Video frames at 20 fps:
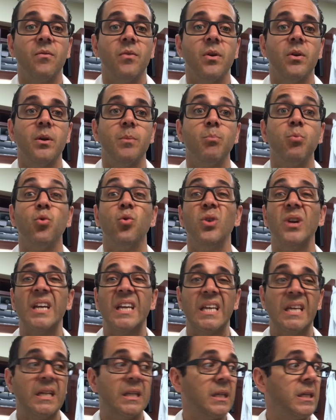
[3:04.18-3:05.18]
very poor
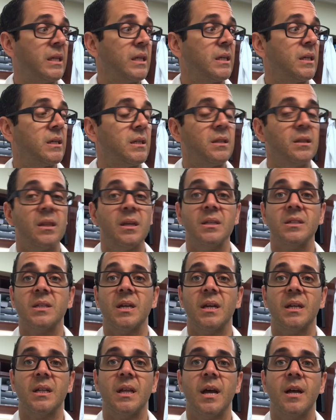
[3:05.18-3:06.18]
healing and things
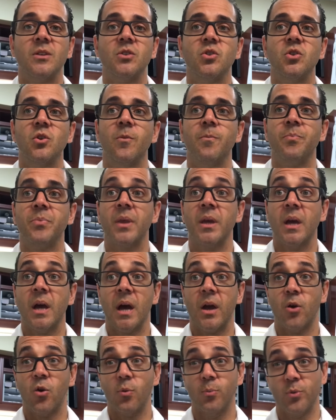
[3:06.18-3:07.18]
like that. So
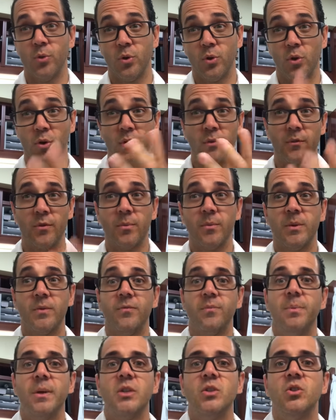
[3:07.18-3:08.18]
I hope you learned from the
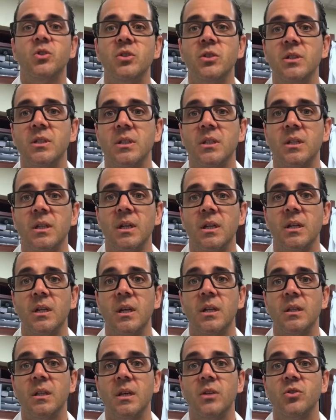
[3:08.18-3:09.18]
pictures and, and,
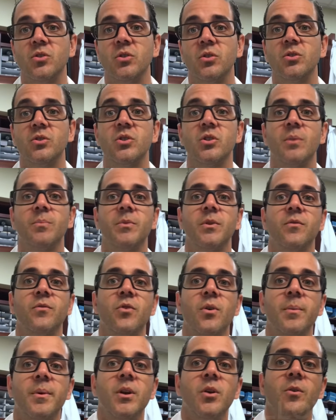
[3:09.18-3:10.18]
and that you learned something
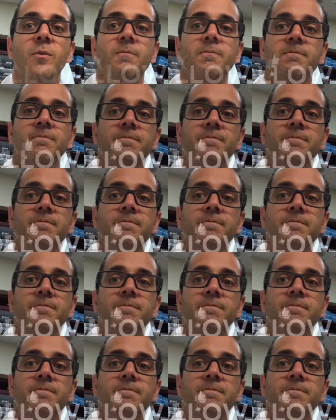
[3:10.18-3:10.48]
from it all.